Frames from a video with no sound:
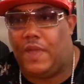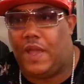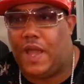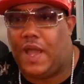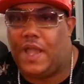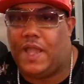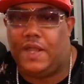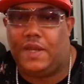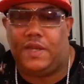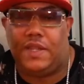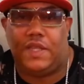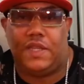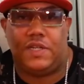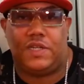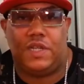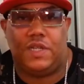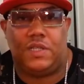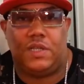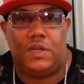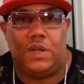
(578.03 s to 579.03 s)
I ain't did
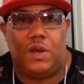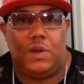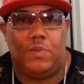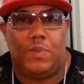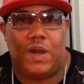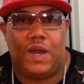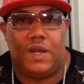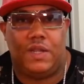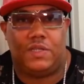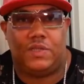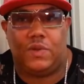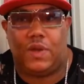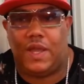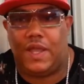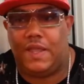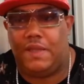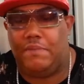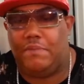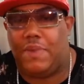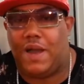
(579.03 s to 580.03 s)
shit to nobody, so
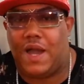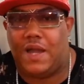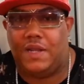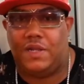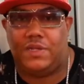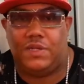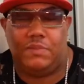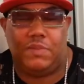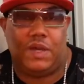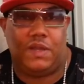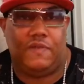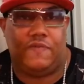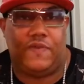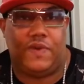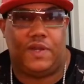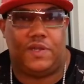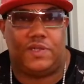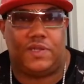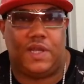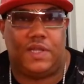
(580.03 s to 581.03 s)
I ain't bonded to
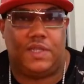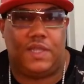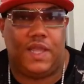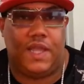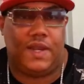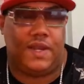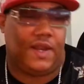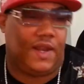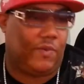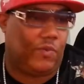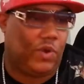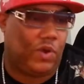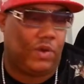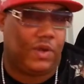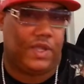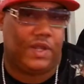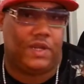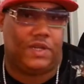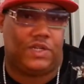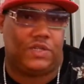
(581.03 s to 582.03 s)
motherfuckers like that. And we're
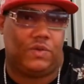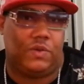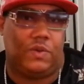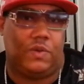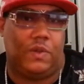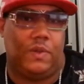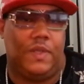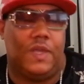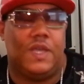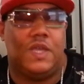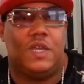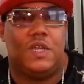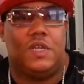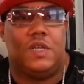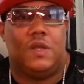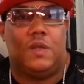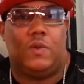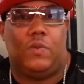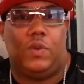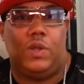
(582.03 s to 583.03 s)
gonna
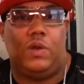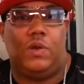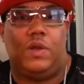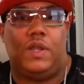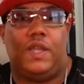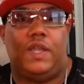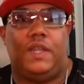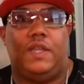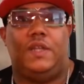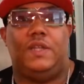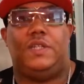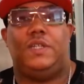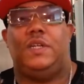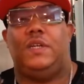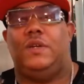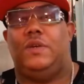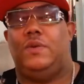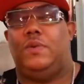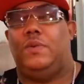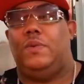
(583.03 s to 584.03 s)
get
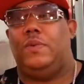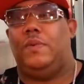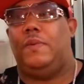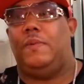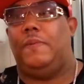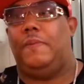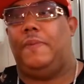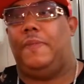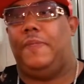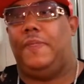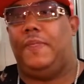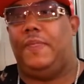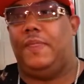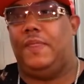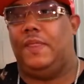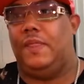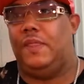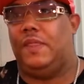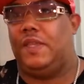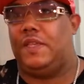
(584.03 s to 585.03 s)
into
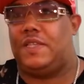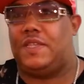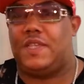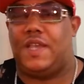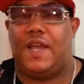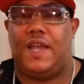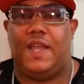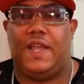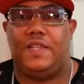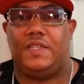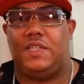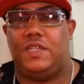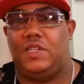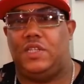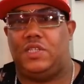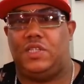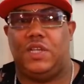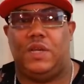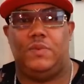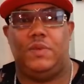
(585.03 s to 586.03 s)
the science and
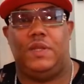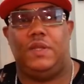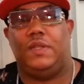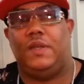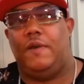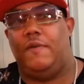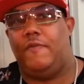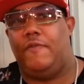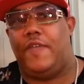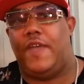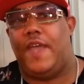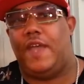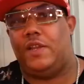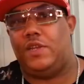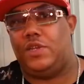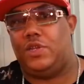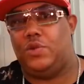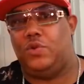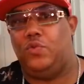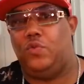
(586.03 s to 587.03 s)
the subject of
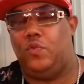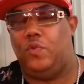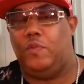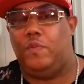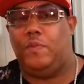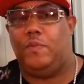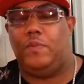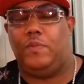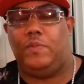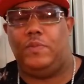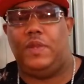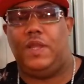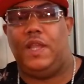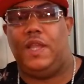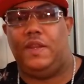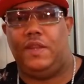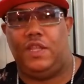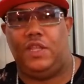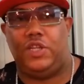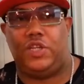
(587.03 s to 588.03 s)
that too
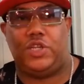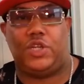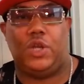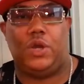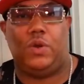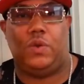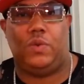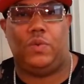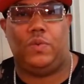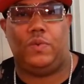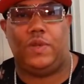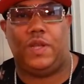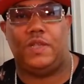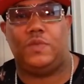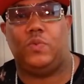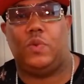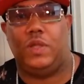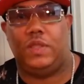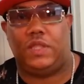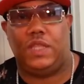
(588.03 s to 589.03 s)
in this show.
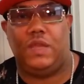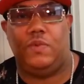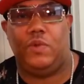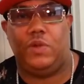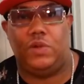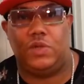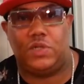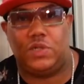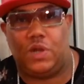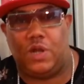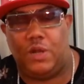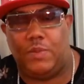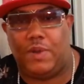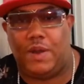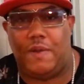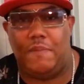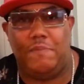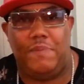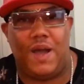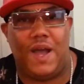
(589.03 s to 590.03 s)
That's one thing we're gonna talk
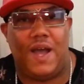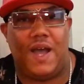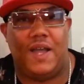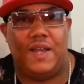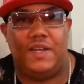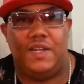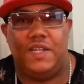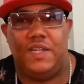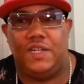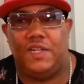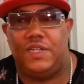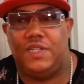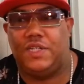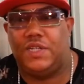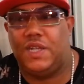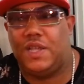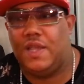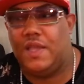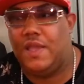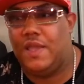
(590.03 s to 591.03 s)
about: bondage
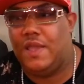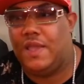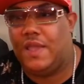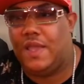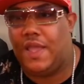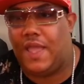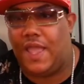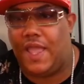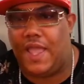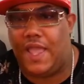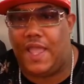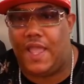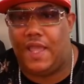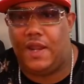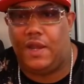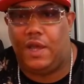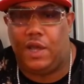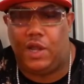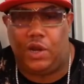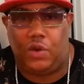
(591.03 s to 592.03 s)

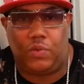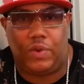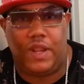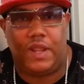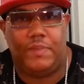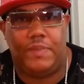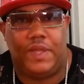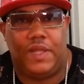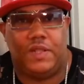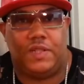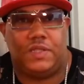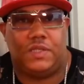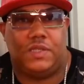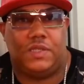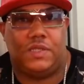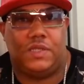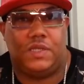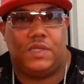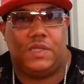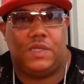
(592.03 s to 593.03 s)
and agreements.